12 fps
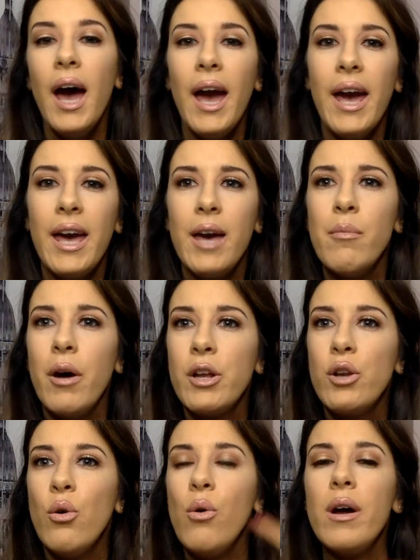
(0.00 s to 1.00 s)
I
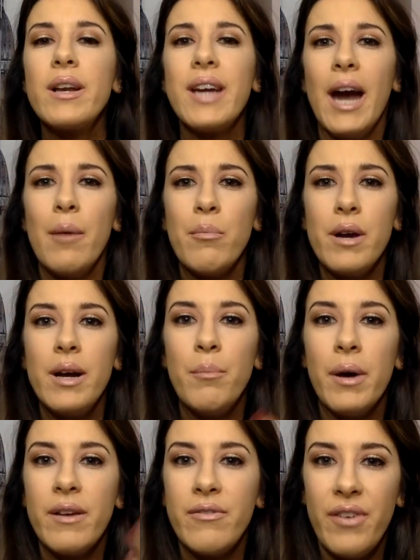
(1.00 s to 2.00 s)
know on camera
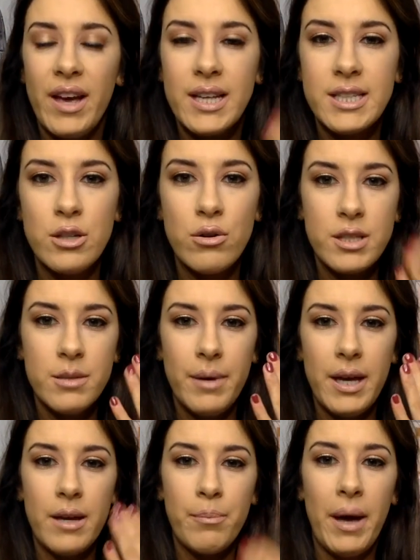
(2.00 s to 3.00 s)
my face looks a
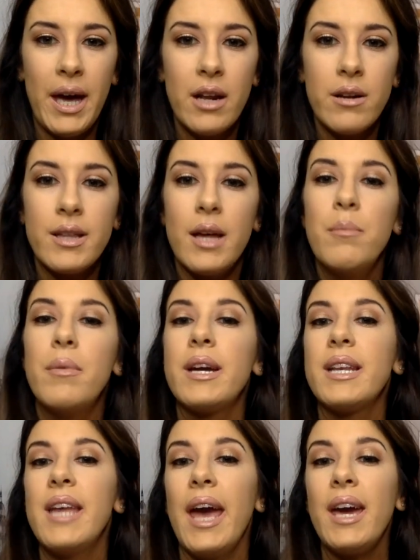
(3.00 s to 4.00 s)
bit paler than my
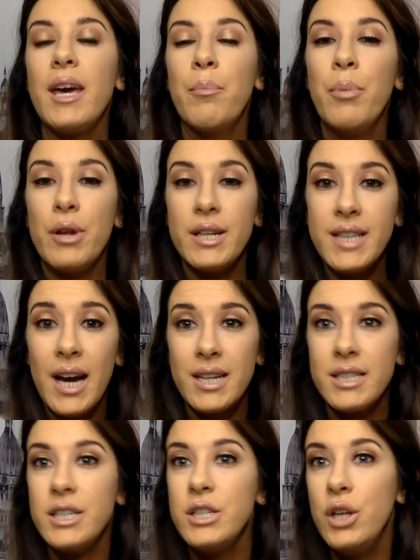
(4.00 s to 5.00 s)
neck, but it's
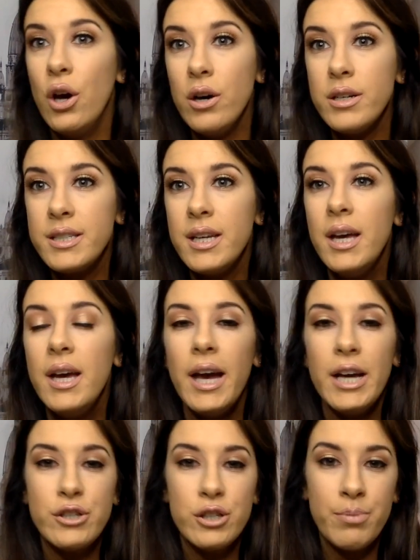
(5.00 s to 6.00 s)
actually not.
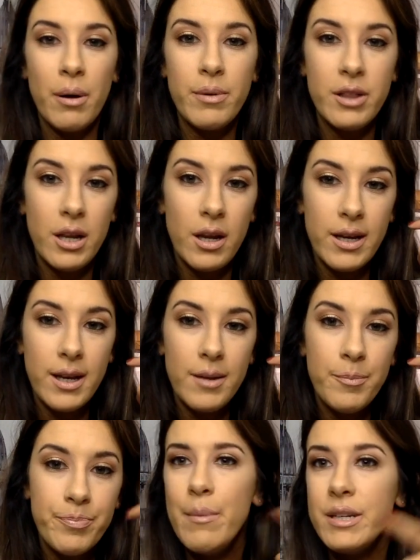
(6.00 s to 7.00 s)
It's just probably the
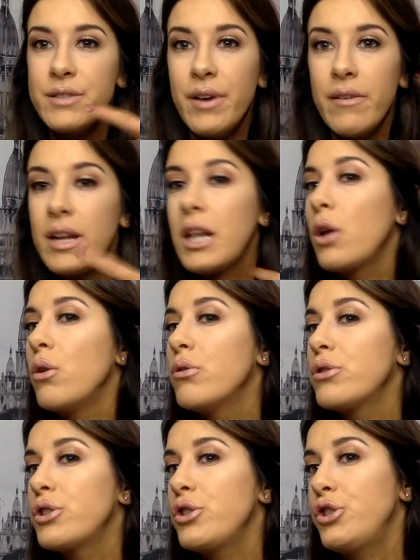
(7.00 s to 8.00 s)
lighting. It's very
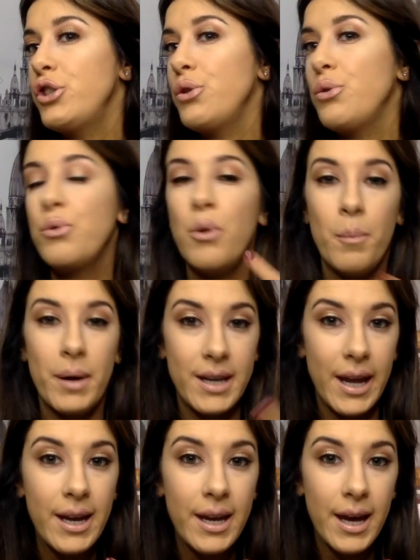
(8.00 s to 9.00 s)
close to my
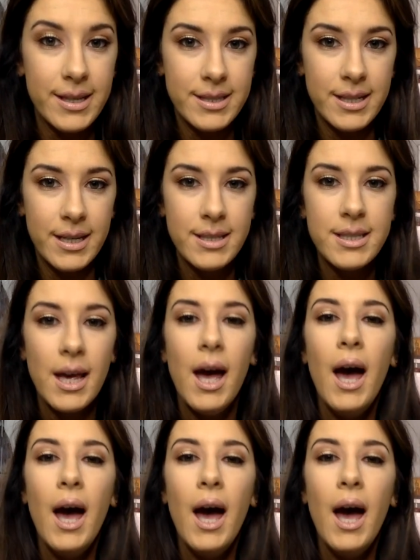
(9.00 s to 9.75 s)
neck as it is,